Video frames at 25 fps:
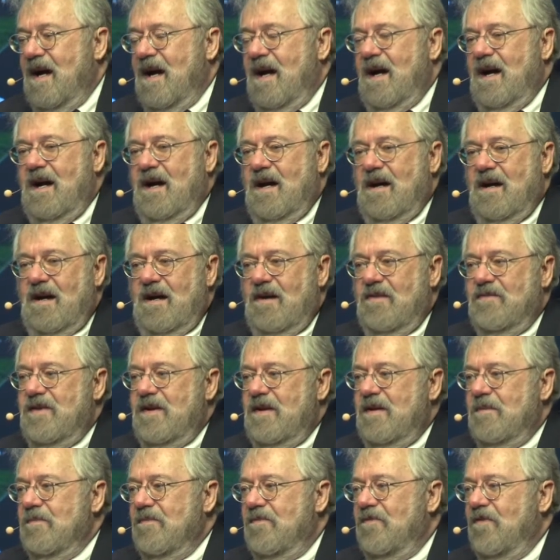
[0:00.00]
uh, of
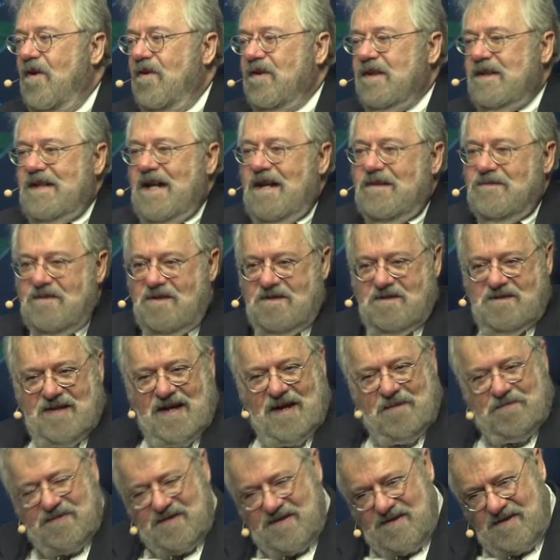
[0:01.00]
him falling down the
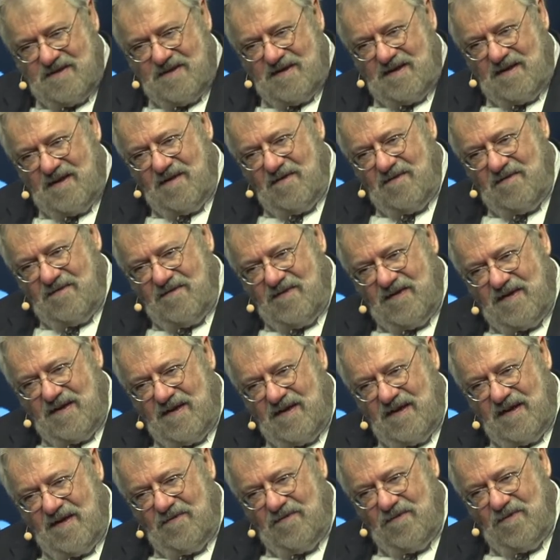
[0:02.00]
steps of uh,
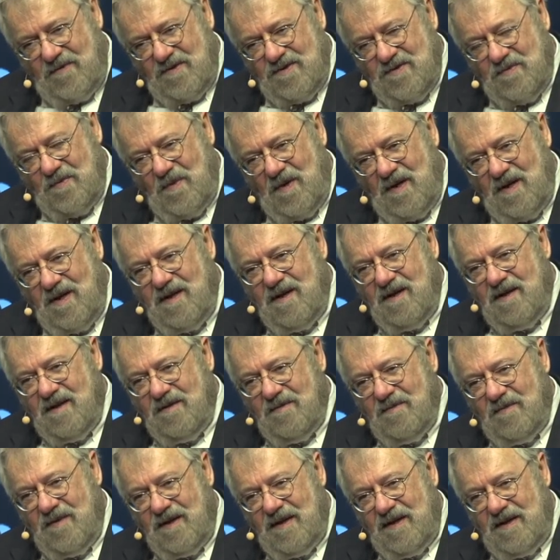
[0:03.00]
Air Force
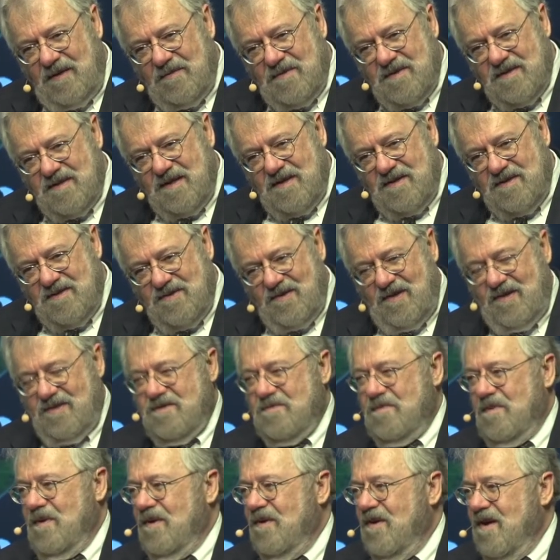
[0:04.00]
One when he was in
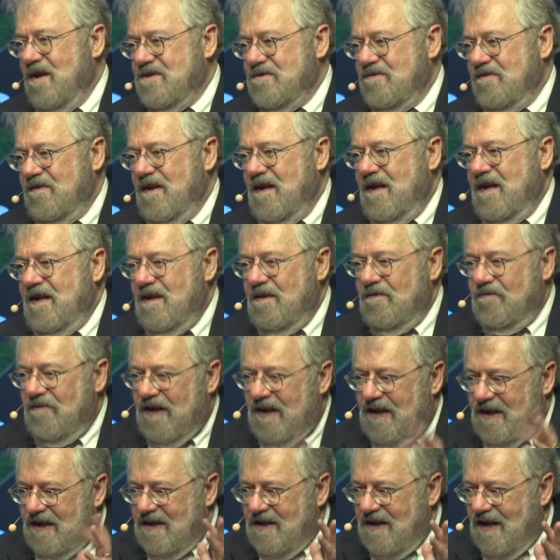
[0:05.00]
Salzburg, Austria, in a
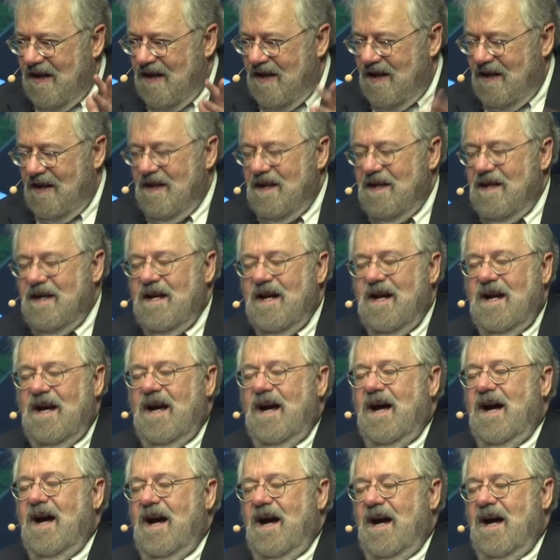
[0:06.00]
rainy day,
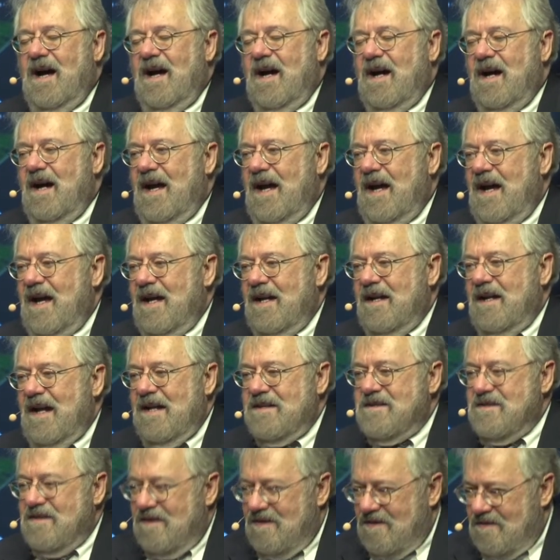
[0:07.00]
uh, and
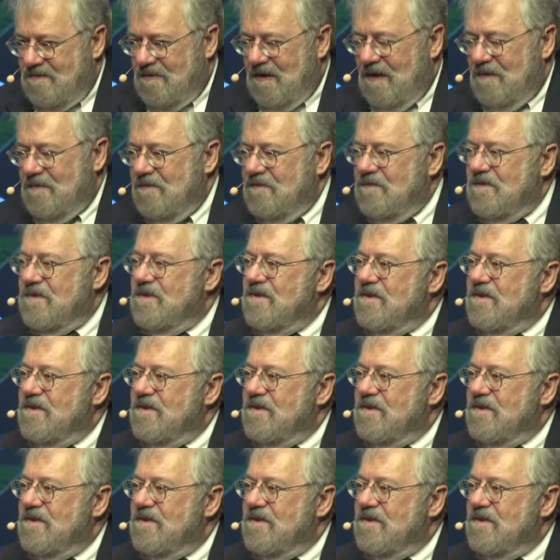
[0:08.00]
that's, but